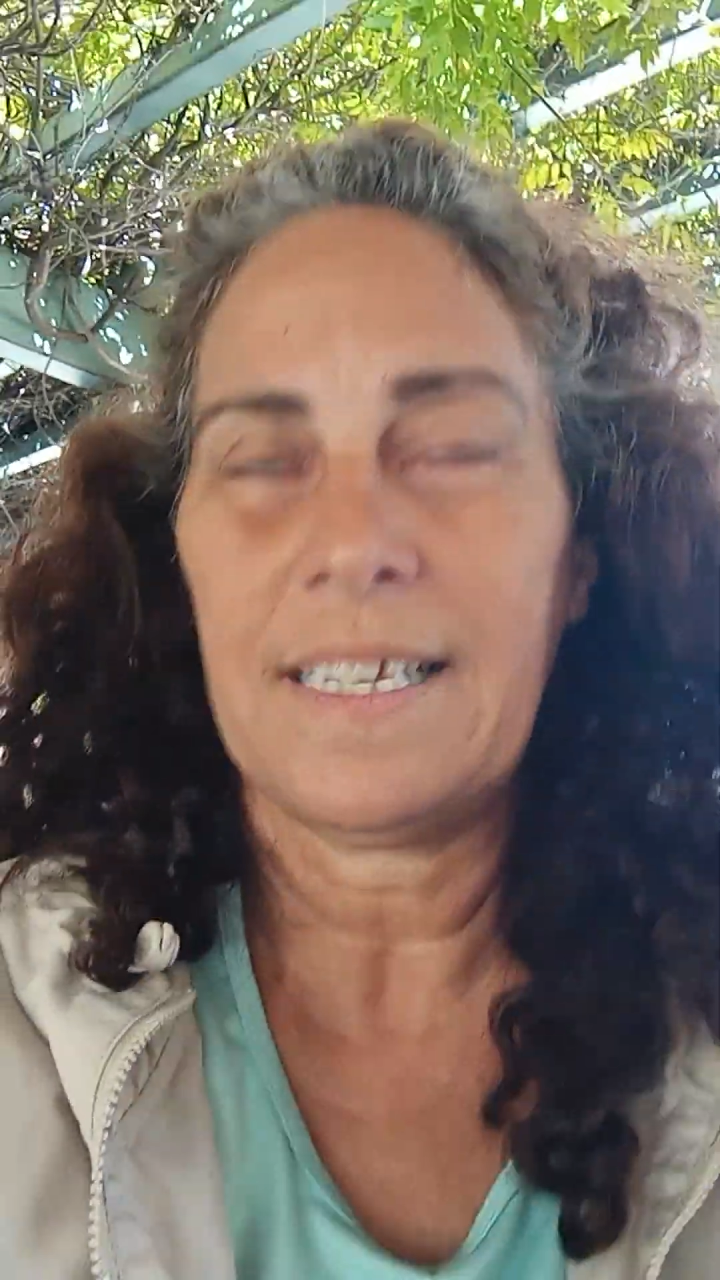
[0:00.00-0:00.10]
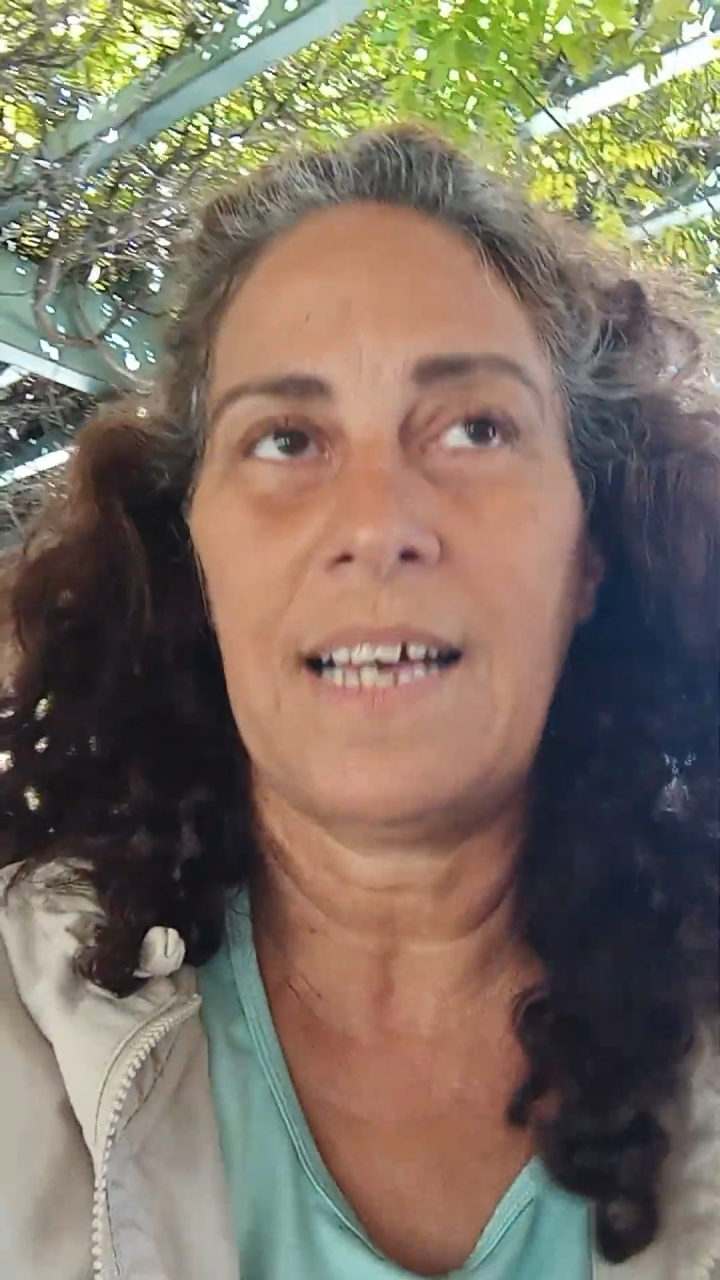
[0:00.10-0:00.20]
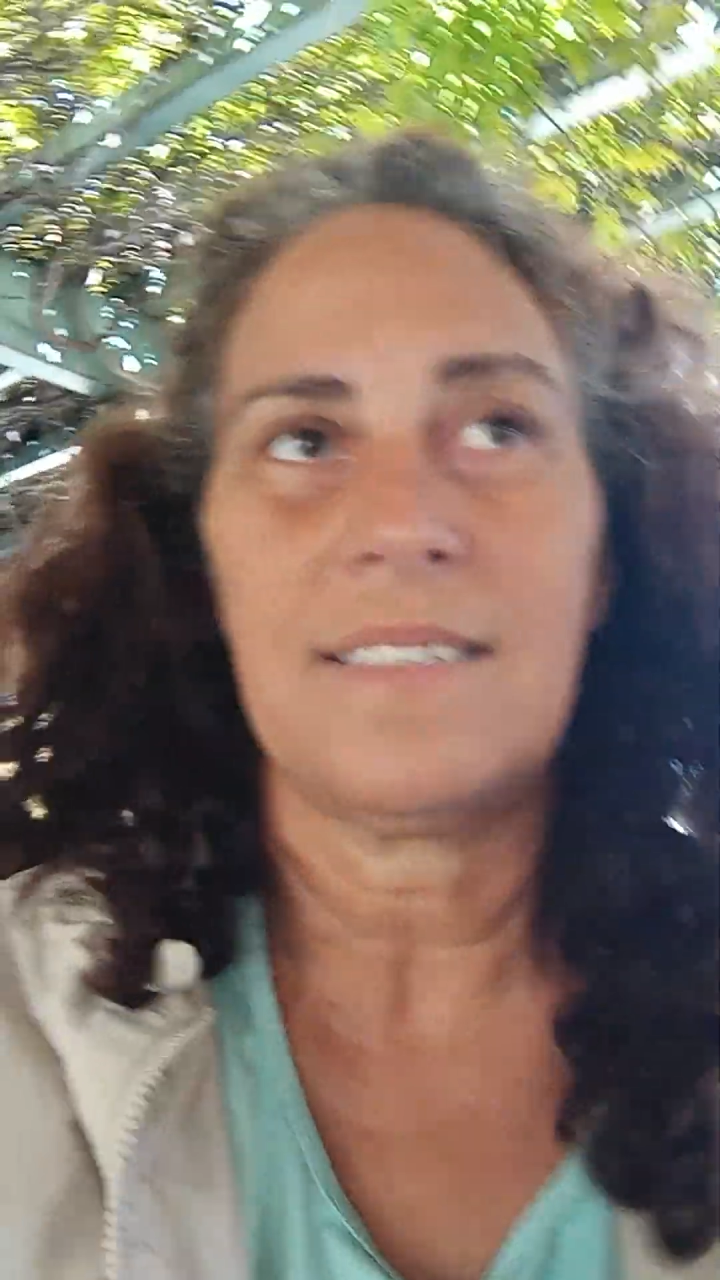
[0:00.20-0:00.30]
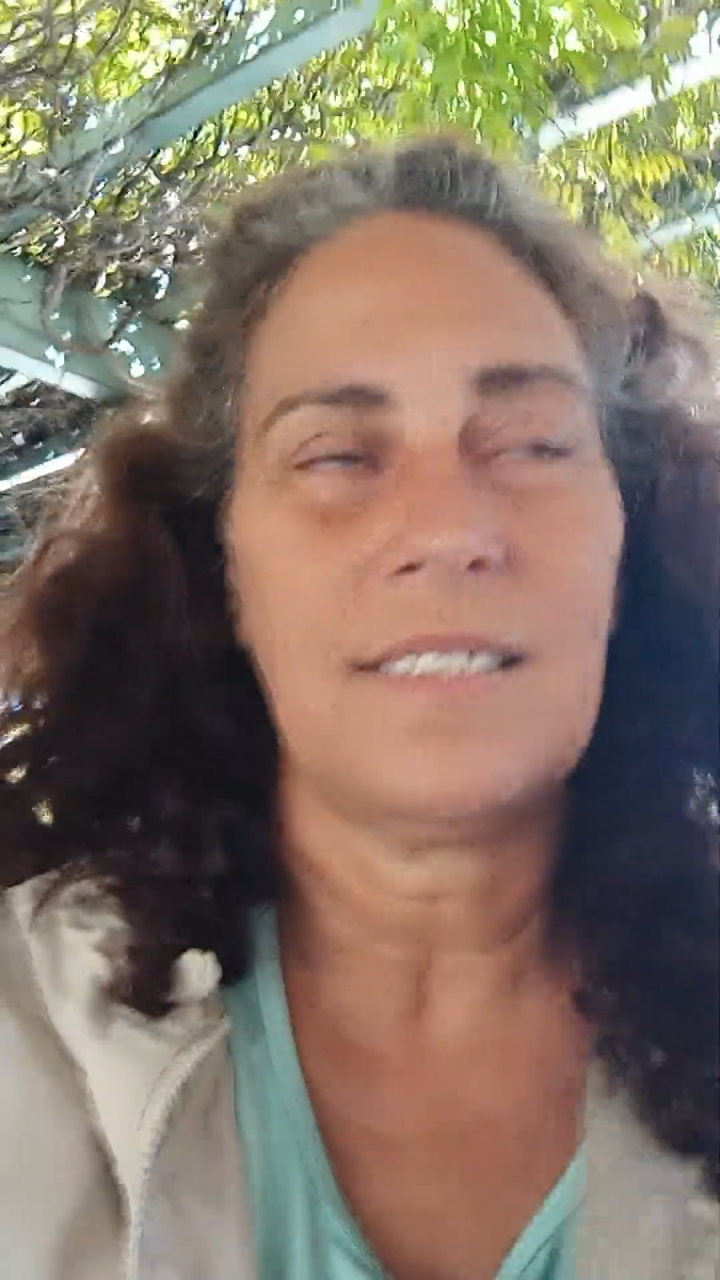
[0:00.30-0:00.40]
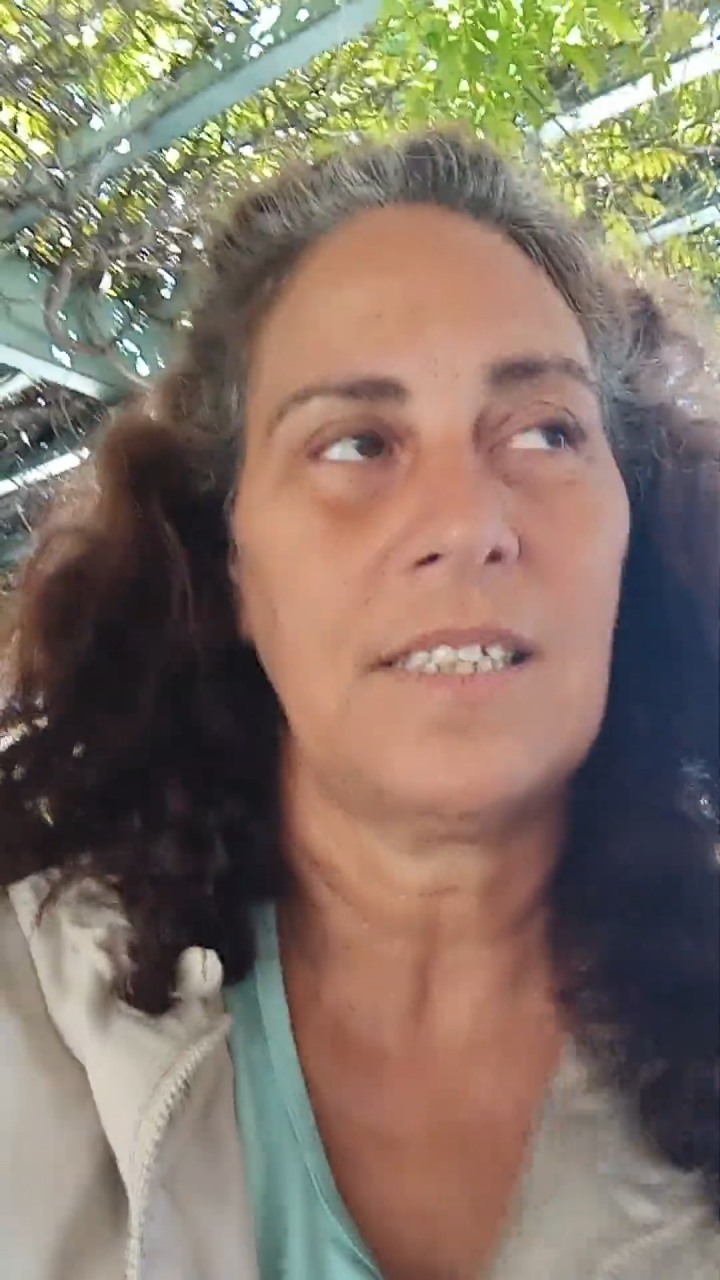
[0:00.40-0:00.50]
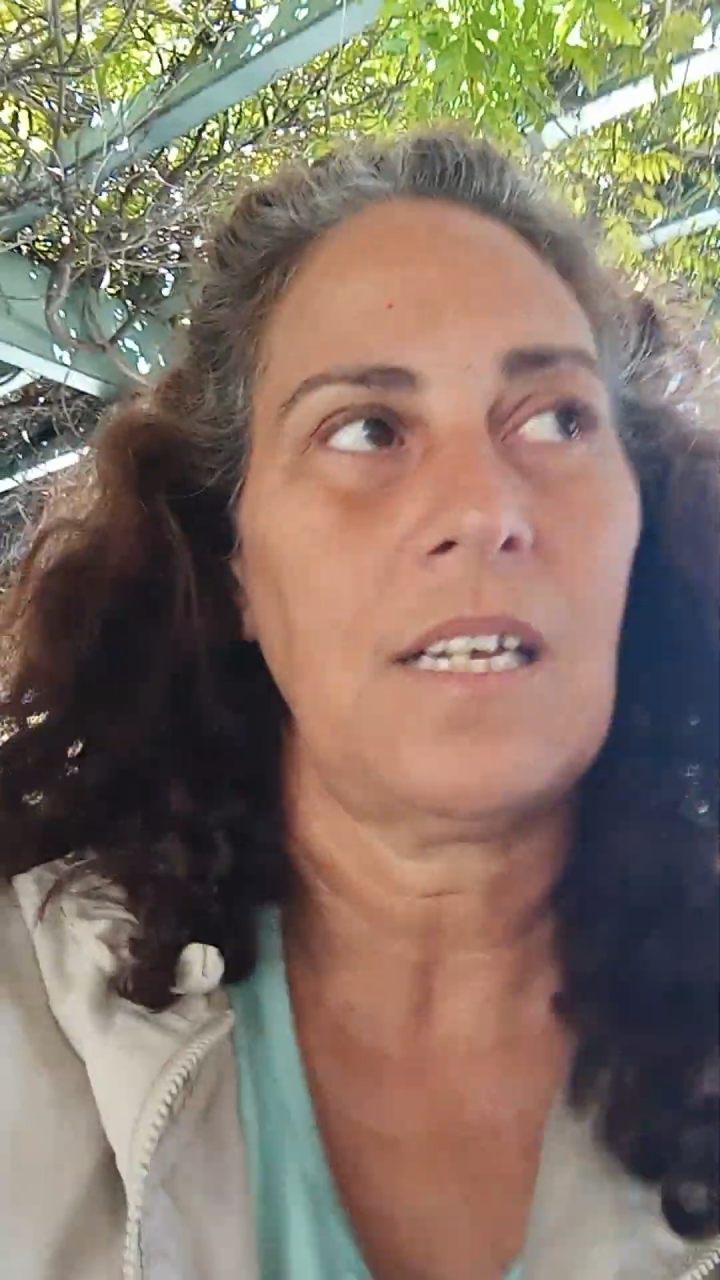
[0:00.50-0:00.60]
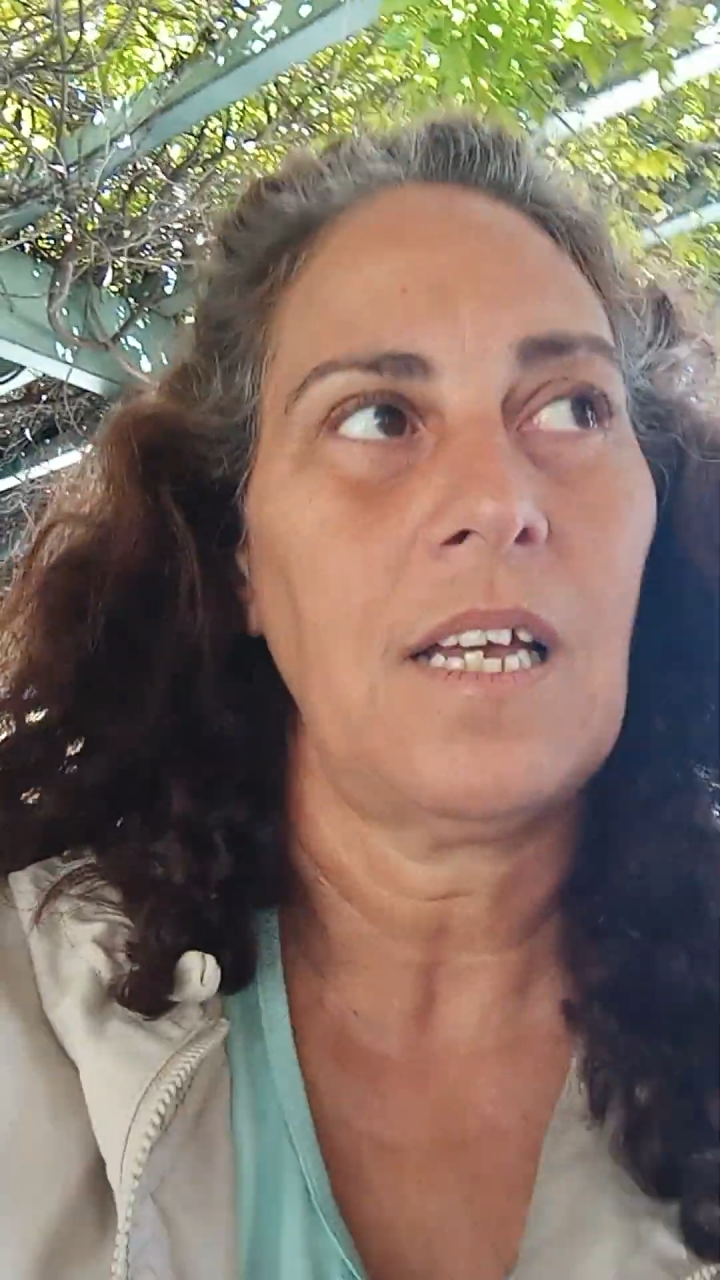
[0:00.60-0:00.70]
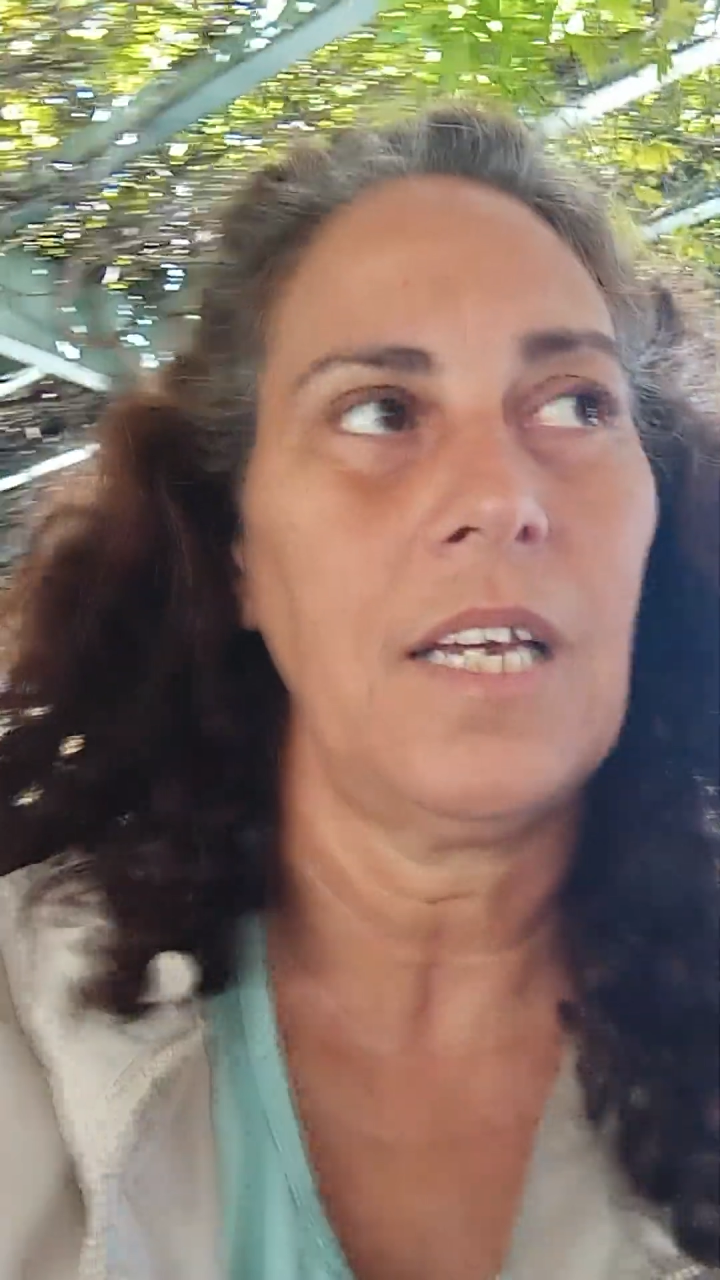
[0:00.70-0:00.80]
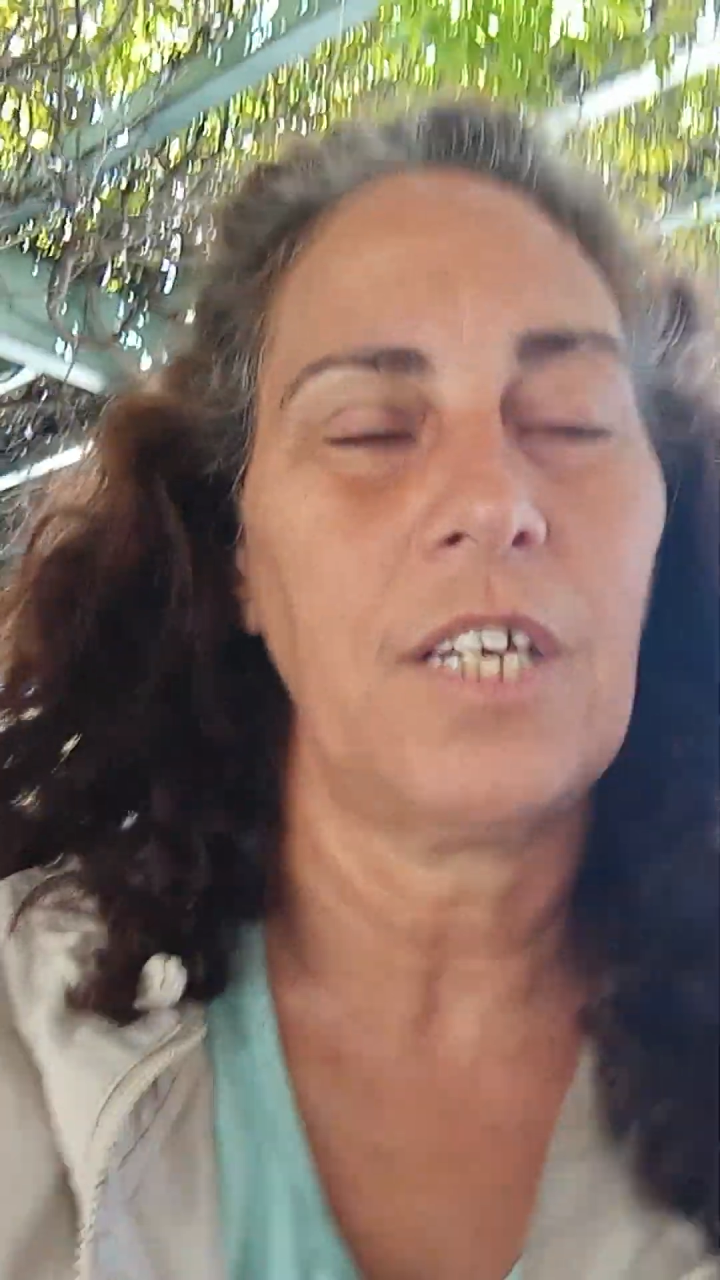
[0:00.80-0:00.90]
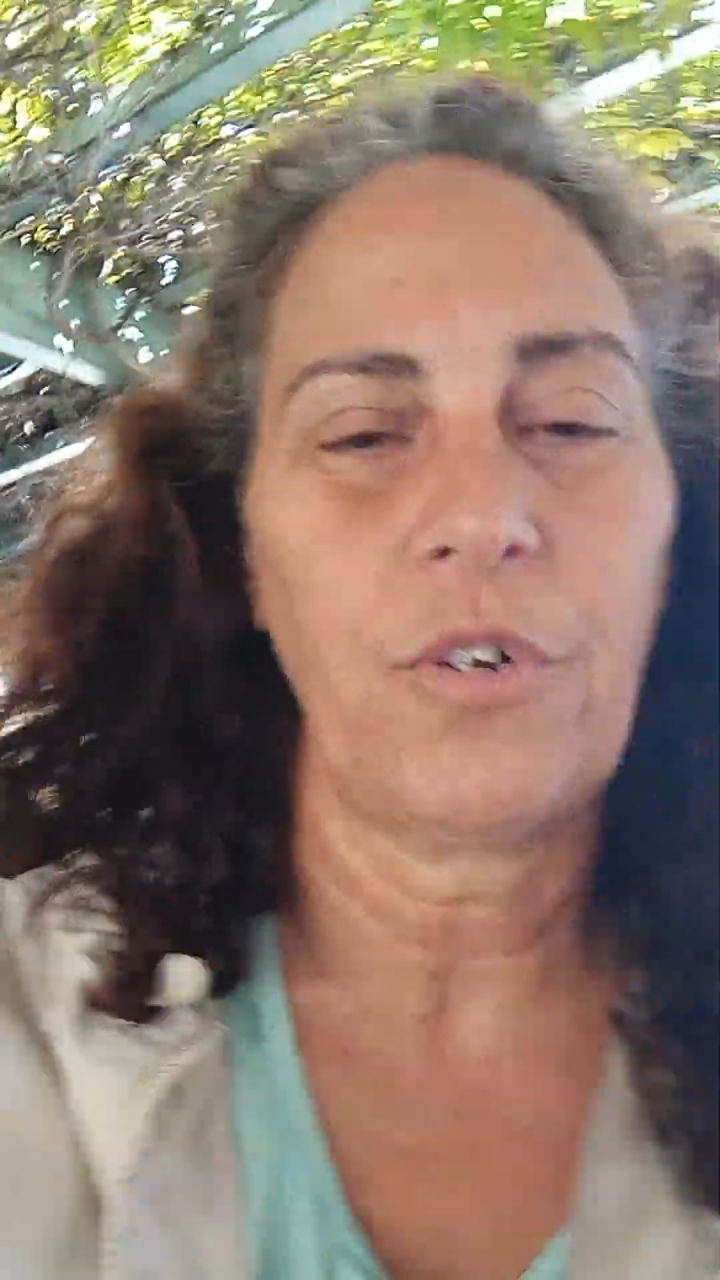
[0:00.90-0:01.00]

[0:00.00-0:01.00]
as he